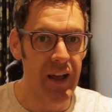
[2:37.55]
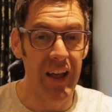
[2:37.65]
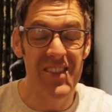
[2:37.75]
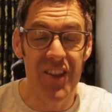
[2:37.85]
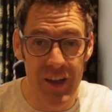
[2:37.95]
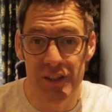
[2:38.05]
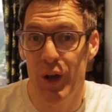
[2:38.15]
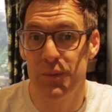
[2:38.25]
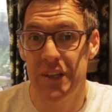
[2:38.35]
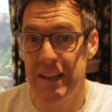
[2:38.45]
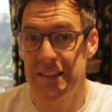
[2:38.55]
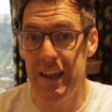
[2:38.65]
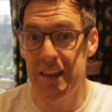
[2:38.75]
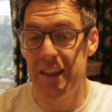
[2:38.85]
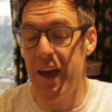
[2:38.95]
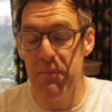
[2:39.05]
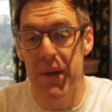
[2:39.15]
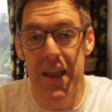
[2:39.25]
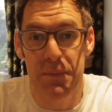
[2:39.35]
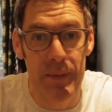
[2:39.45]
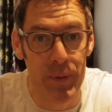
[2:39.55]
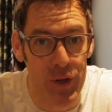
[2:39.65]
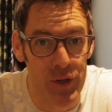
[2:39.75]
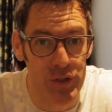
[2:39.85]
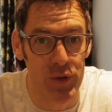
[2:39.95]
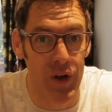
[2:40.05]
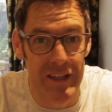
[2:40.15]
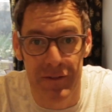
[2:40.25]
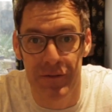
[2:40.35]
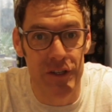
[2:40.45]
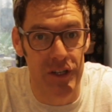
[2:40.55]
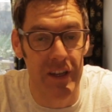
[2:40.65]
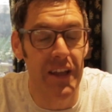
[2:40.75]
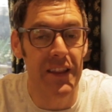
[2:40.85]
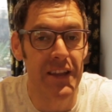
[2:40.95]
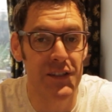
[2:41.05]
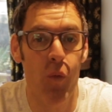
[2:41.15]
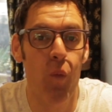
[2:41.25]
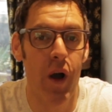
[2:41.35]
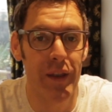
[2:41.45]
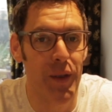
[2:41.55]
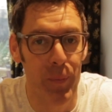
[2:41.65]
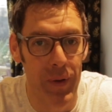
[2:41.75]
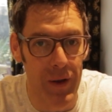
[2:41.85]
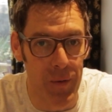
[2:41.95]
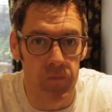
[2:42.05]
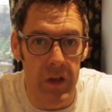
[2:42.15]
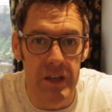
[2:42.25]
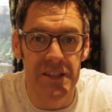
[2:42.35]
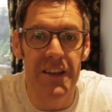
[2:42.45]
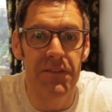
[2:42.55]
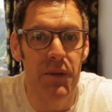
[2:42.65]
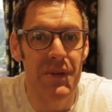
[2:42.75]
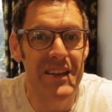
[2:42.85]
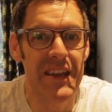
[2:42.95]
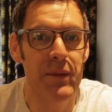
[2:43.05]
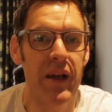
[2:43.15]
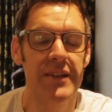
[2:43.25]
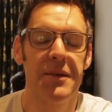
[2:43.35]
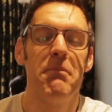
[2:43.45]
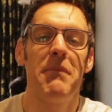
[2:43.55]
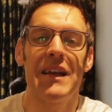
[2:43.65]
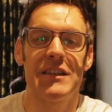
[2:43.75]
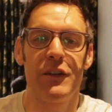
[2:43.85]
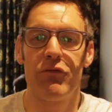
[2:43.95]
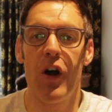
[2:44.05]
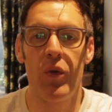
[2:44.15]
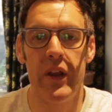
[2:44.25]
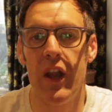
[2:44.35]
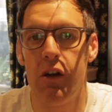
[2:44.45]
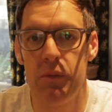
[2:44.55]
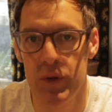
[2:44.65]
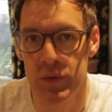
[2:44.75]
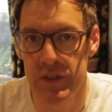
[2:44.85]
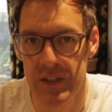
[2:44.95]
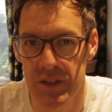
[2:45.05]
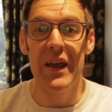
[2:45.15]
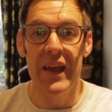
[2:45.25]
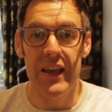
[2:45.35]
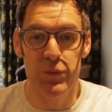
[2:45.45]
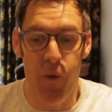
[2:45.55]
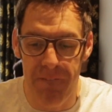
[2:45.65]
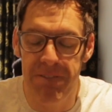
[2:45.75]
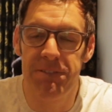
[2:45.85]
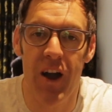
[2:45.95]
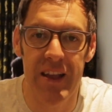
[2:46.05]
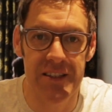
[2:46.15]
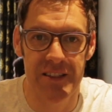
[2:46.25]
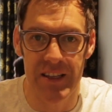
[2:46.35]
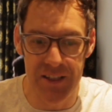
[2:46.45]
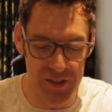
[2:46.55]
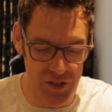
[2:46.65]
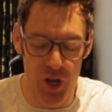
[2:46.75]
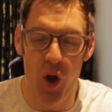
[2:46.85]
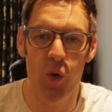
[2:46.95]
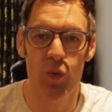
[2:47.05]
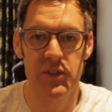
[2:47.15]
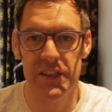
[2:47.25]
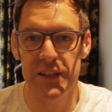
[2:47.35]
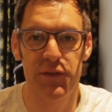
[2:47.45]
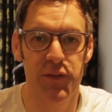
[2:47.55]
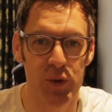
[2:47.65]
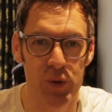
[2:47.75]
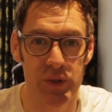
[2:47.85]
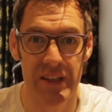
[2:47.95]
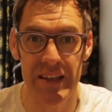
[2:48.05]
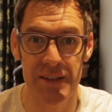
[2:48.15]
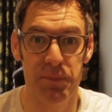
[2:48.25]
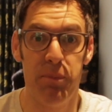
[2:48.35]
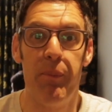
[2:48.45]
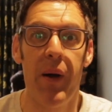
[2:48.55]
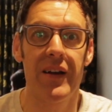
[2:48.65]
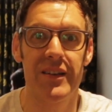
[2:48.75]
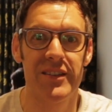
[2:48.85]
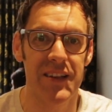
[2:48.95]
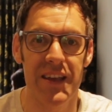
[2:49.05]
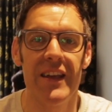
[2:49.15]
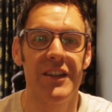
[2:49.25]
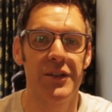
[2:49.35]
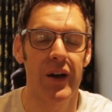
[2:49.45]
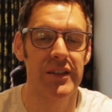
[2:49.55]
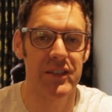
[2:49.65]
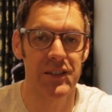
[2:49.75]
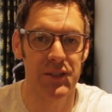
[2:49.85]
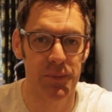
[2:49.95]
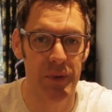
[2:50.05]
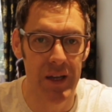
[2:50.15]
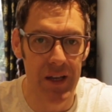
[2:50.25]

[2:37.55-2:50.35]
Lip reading: And 9 times out of 10, that may be because you are deficient in this wonder pill. You see, vitamin D plays a massive role in our immune system. It's what fights these colds, these flus, and these bugs that get into our system.